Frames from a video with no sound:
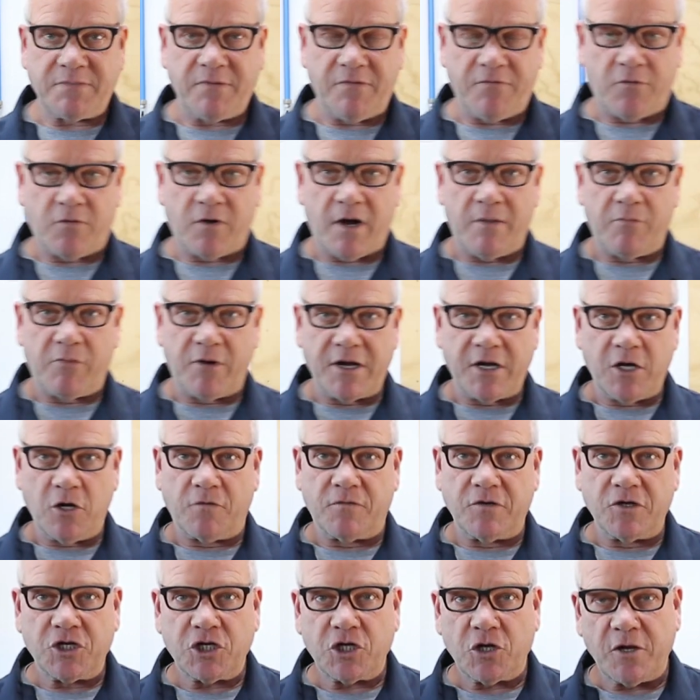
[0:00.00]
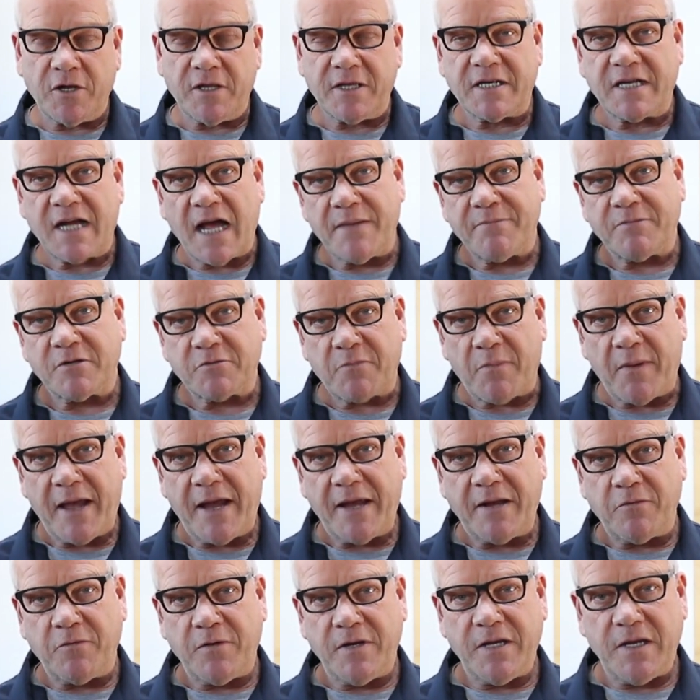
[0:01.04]
before I bring you over and show you the type of
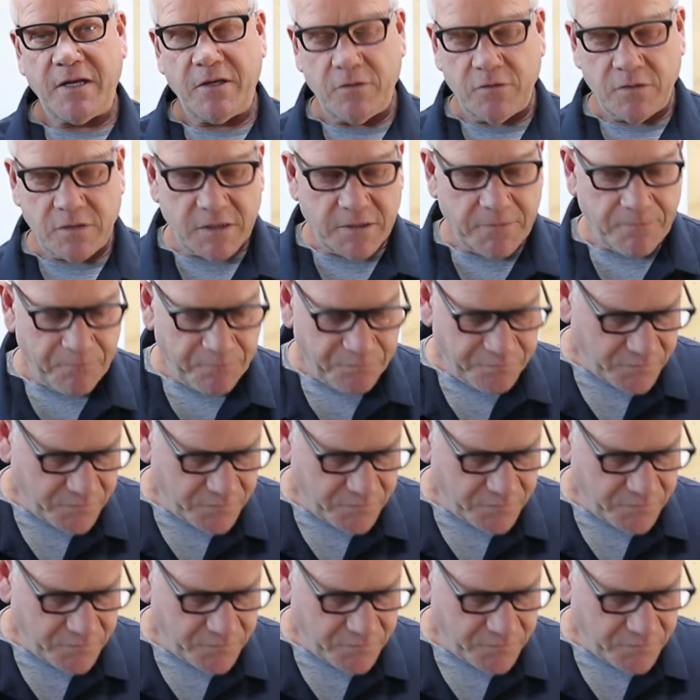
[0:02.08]
paint we used.